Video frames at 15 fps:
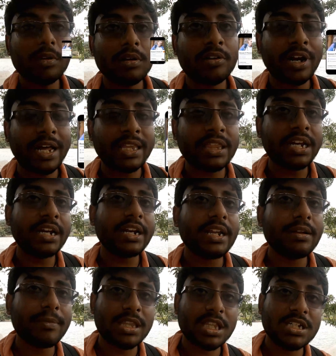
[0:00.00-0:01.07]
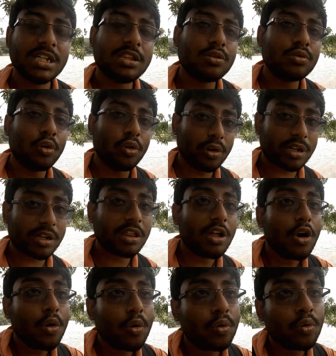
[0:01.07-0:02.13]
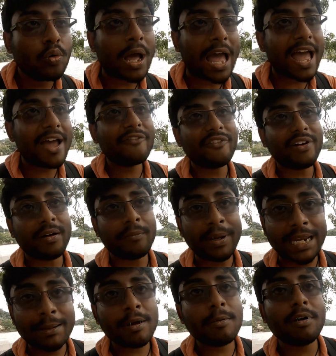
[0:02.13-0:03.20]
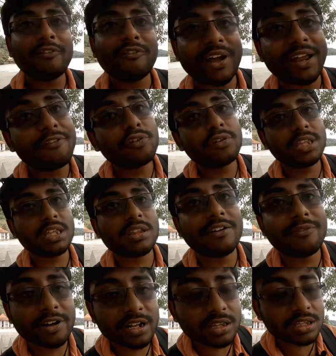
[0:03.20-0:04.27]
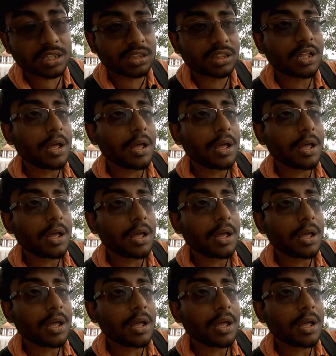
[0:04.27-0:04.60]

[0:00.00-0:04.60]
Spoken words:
try sending messages to hosts who have a minimum of 5 to 6 references,